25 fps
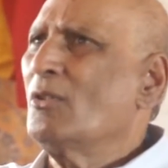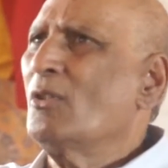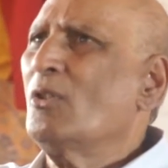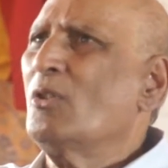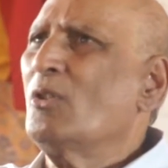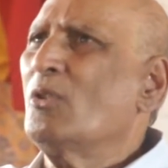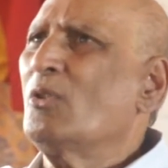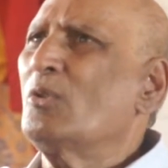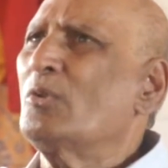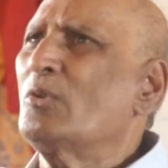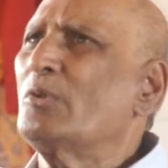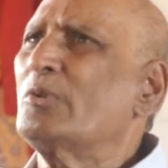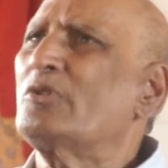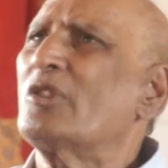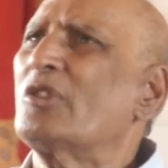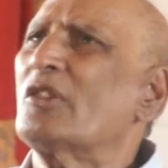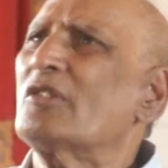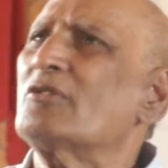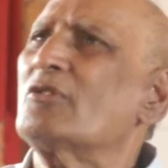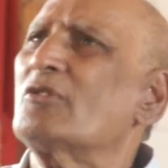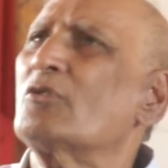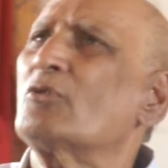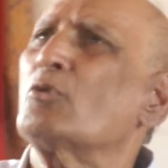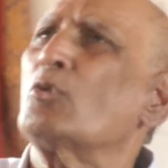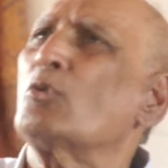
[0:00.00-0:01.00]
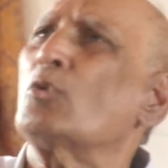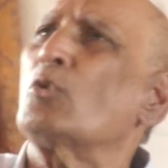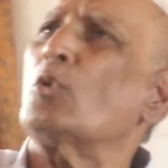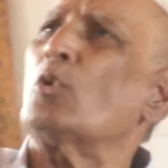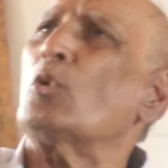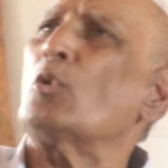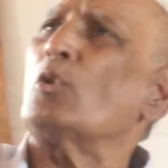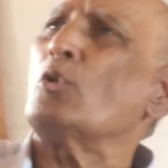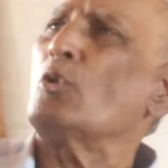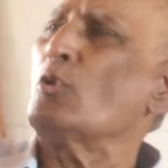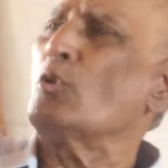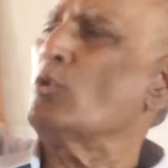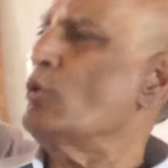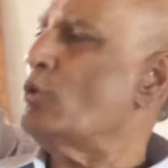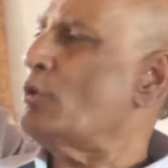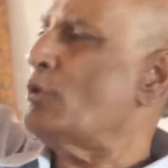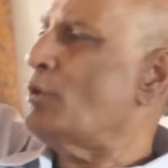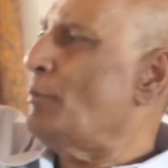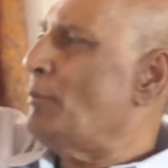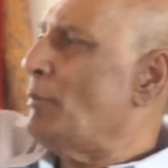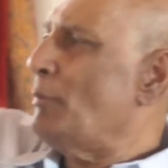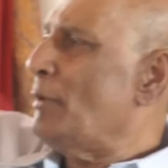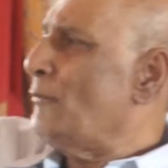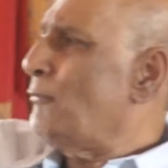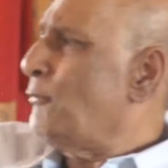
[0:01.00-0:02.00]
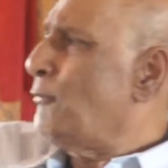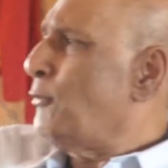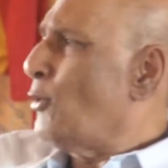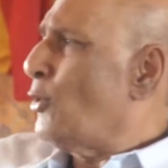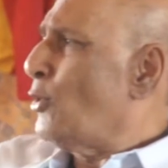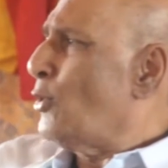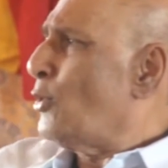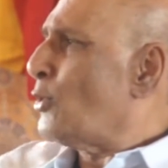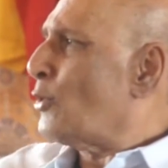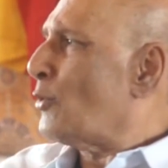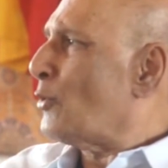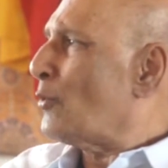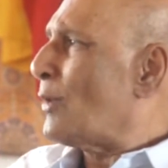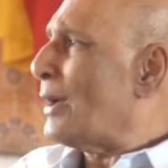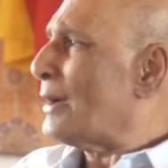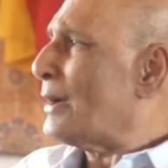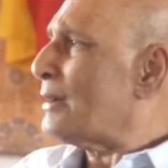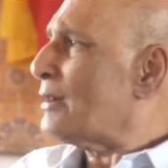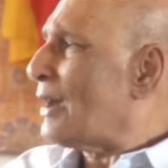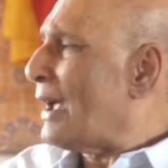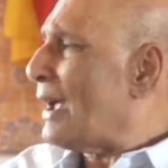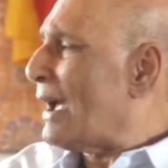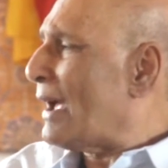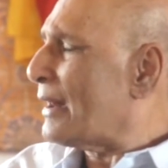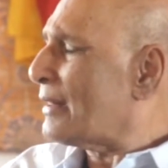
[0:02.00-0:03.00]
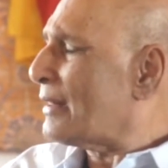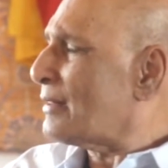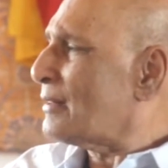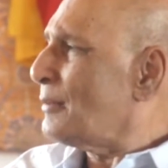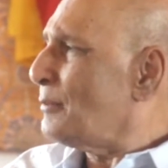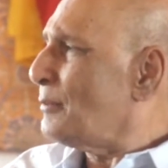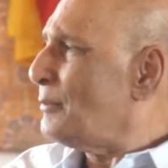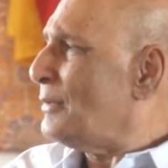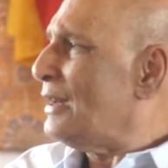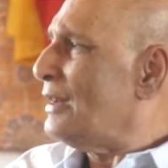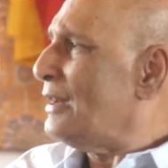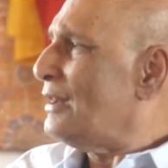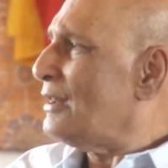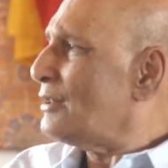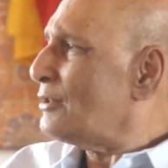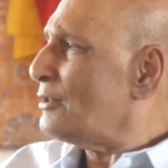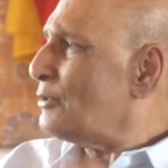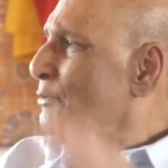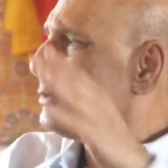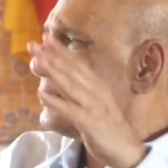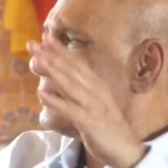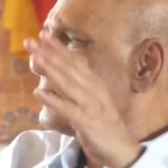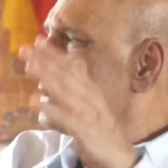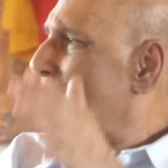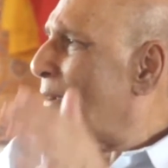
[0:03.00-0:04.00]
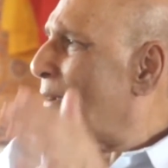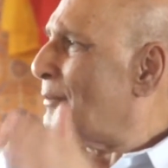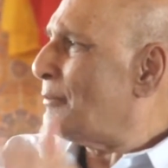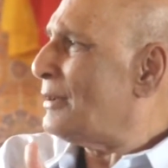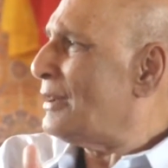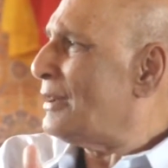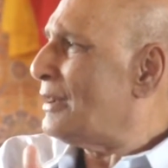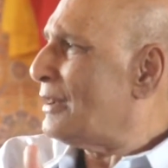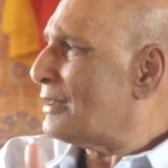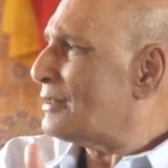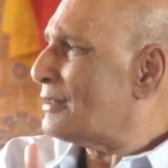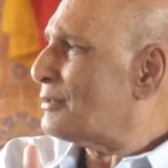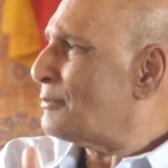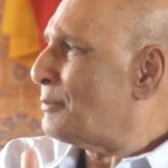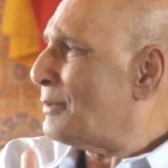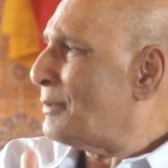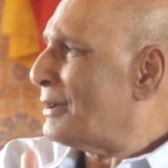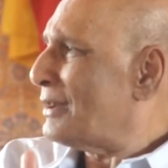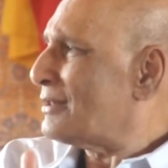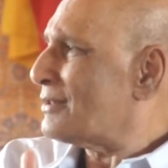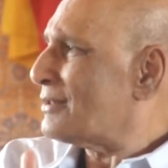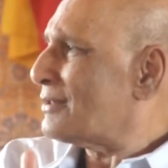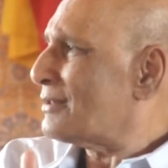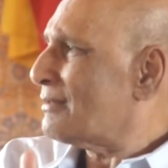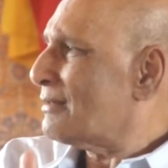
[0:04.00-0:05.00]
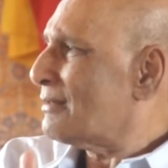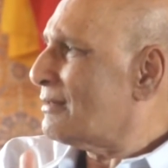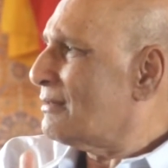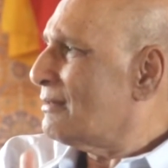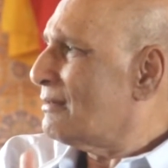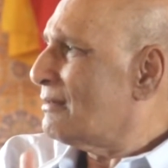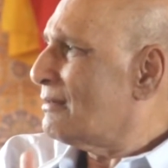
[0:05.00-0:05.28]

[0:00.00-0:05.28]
No, just go look before what are the meanings which have been expressed.